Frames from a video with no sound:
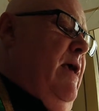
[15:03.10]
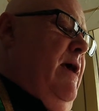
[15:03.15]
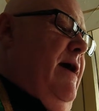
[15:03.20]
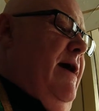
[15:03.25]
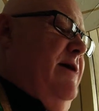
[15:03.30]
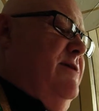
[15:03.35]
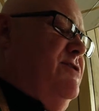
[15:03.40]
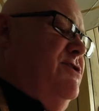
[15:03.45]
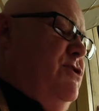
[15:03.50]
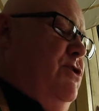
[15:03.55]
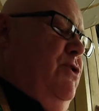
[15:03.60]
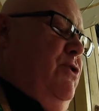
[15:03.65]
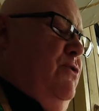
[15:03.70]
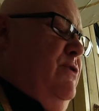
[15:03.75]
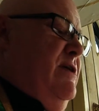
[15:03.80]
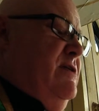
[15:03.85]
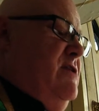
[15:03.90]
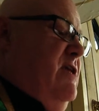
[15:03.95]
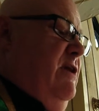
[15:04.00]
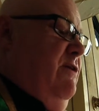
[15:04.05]
As
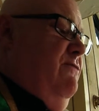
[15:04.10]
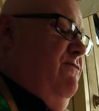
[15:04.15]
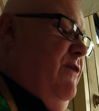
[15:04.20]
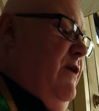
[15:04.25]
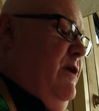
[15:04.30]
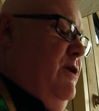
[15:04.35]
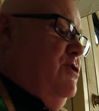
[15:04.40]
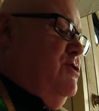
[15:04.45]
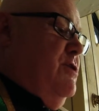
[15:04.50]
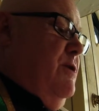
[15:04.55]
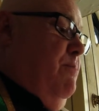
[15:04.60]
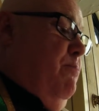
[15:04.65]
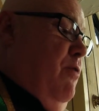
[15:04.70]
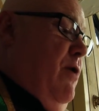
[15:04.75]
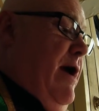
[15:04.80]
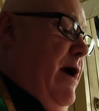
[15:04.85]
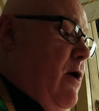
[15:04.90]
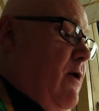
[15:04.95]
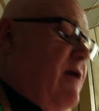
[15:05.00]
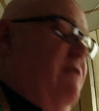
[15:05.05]
soon as he finished the
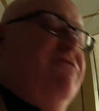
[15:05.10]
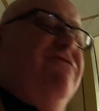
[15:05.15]
prayer, it